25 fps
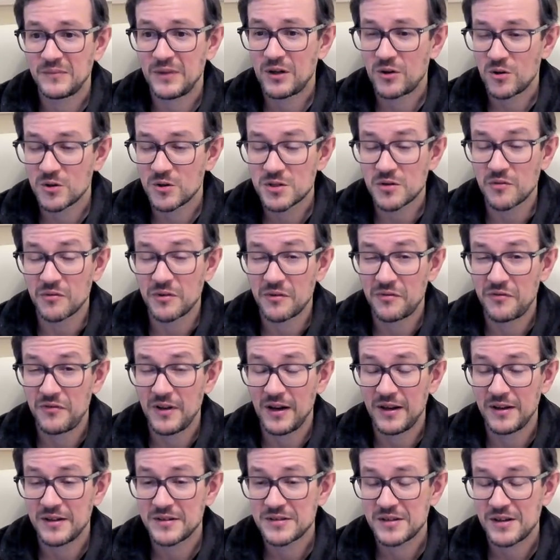because of the
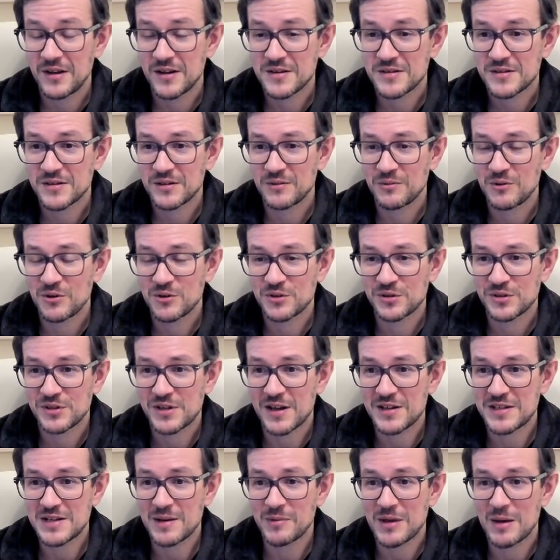feelings, yes. Because
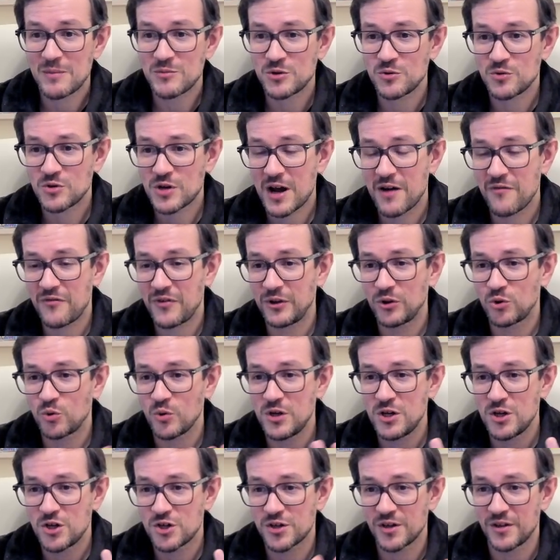sometimes you have
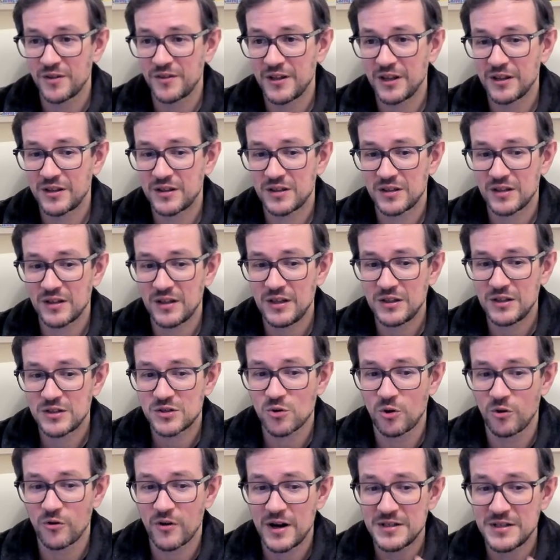intuition that
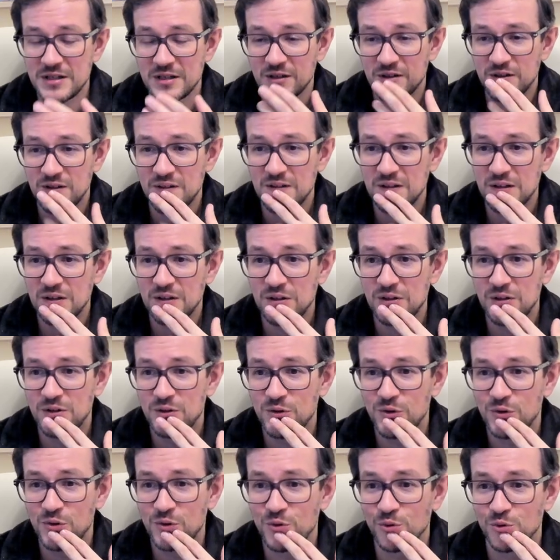it's already
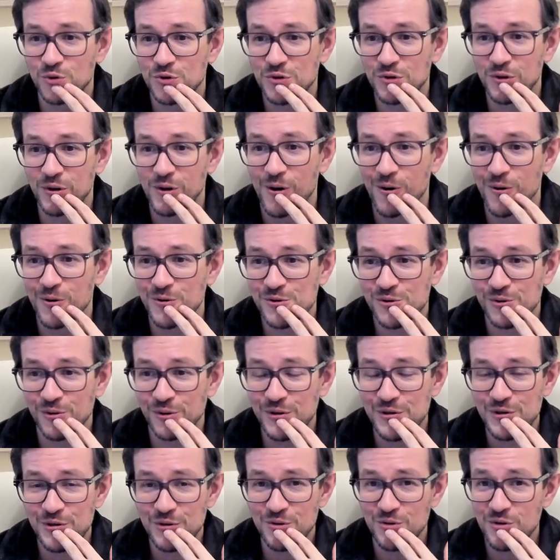too slow.
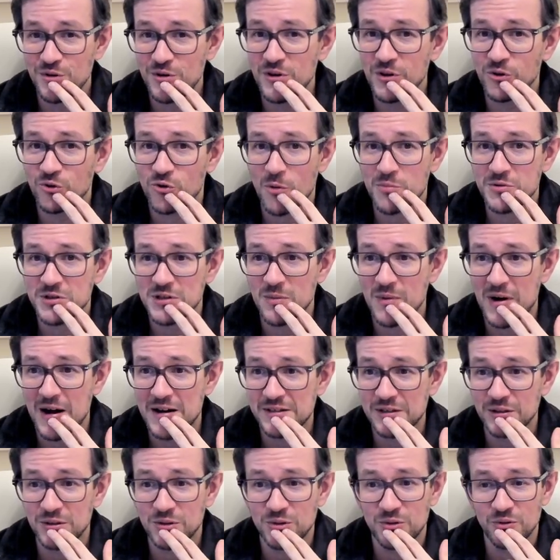So you need to
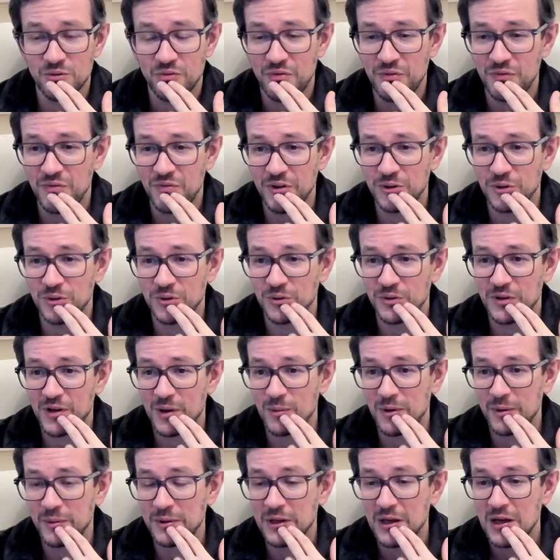optimize it to fit into
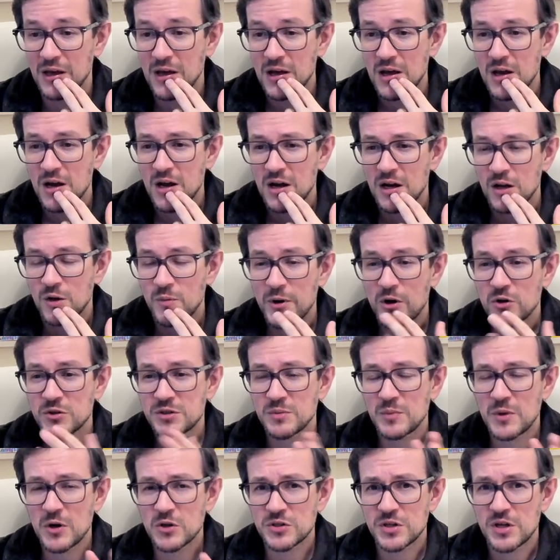time limit.
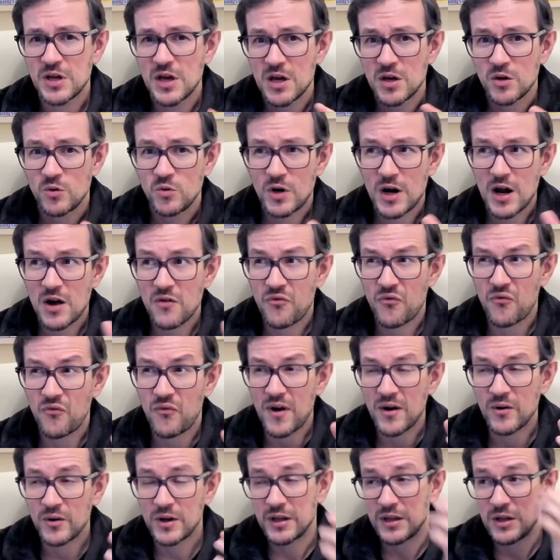Because
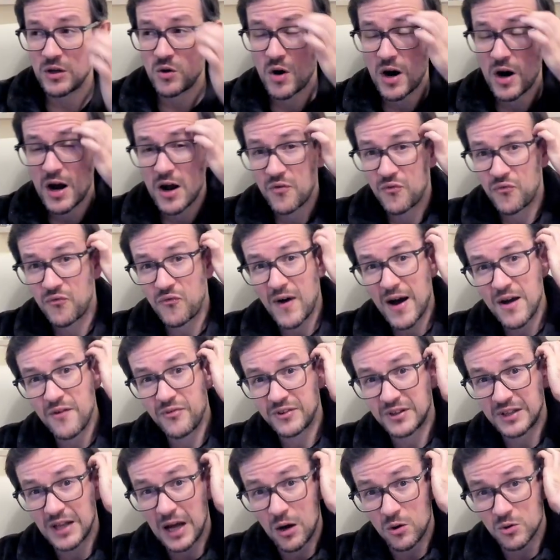you have
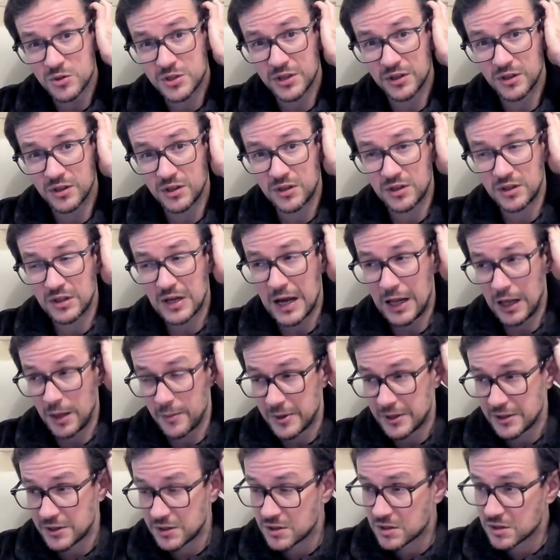5,000
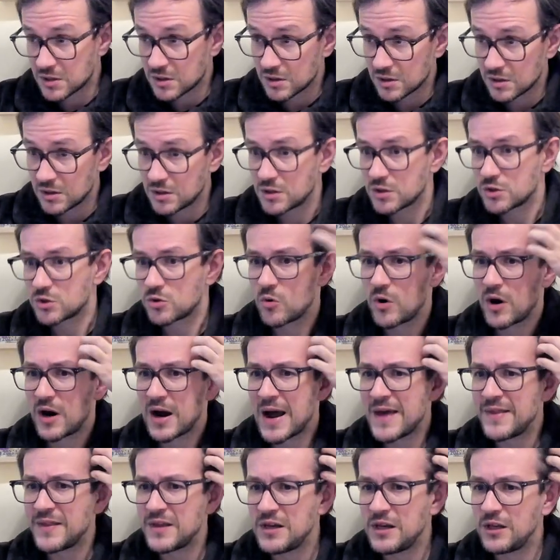elements. So you
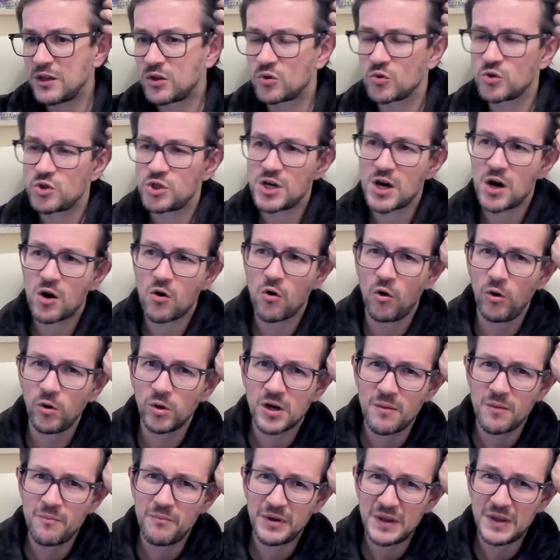kind of need to check
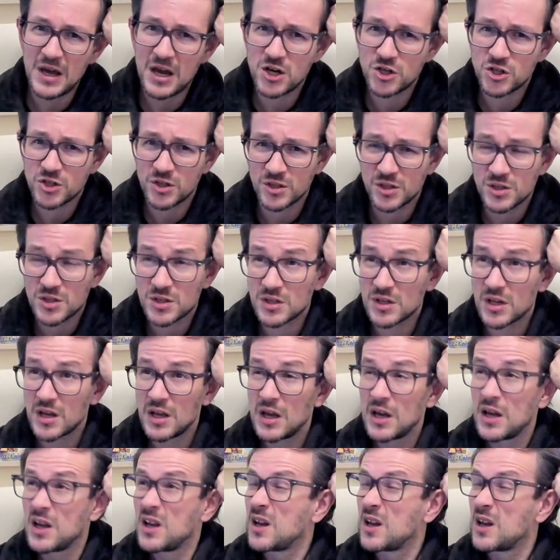all combinations.